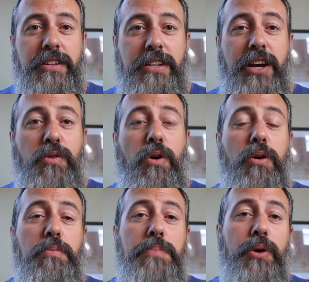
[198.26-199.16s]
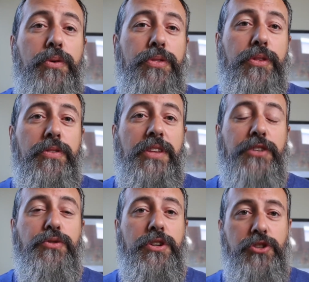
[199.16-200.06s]
Now, both the
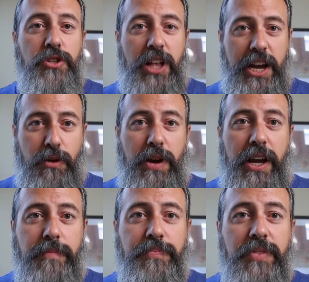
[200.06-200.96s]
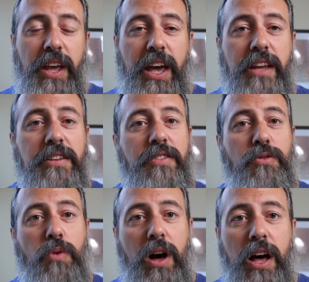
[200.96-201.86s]
traditional IRA and the
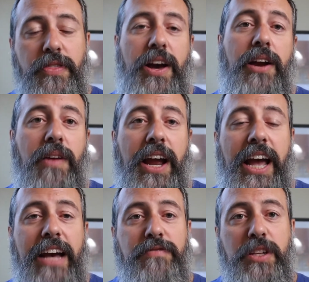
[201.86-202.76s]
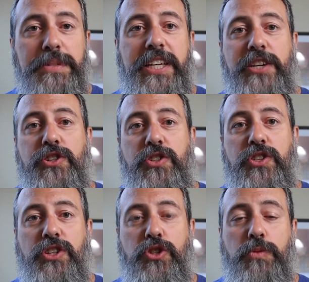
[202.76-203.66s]
Roth IRA have limitations
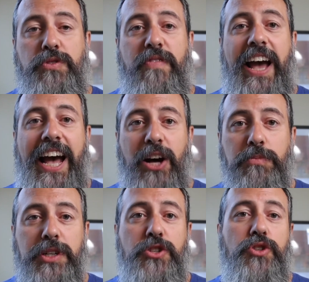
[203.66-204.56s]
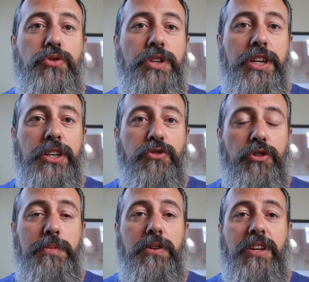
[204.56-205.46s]
in terms of how much you can
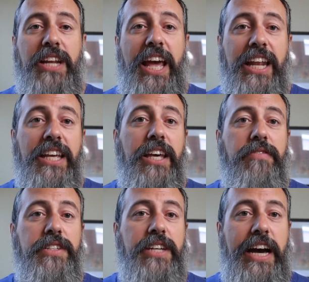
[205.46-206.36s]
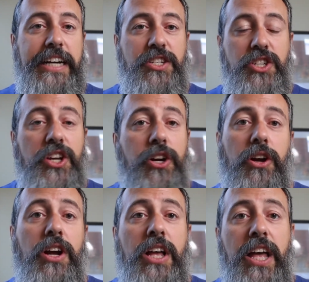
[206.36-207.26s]
contribute in any given tax
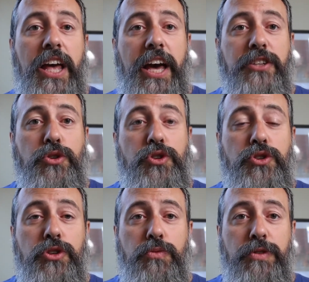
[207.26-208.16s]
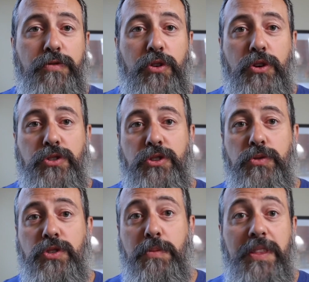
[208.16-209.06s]
year. And you should refer
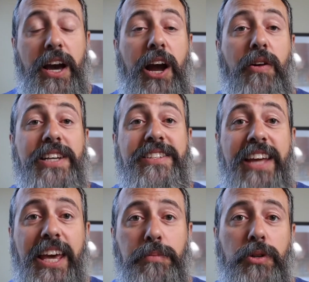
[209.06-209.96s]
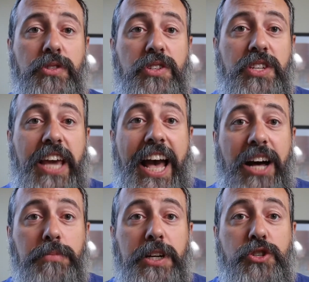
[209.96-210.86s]
to some of the IRS tables to see
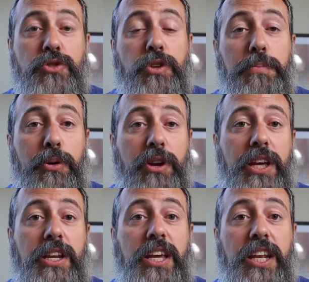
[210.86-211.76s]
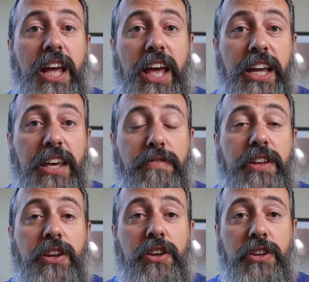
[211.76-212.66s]
how much you can put in a
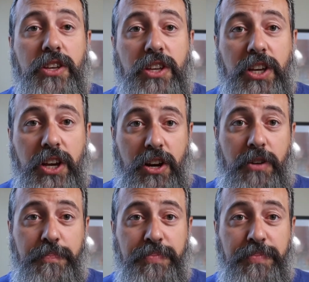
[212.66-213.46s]
given year.